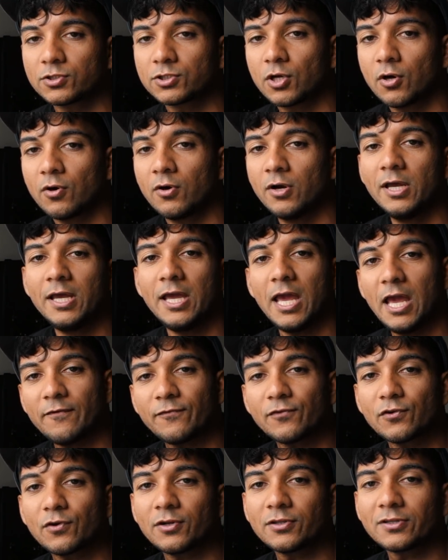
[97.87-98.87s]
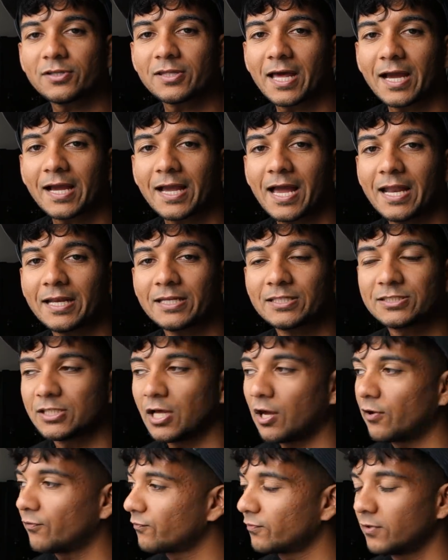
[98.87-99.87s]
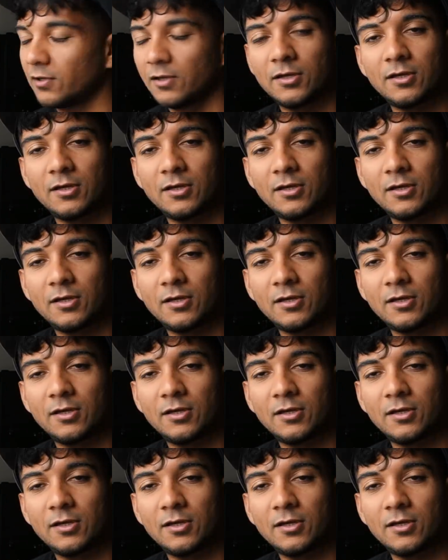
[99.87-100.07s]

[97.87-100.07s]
So if you're into that kind of stuff,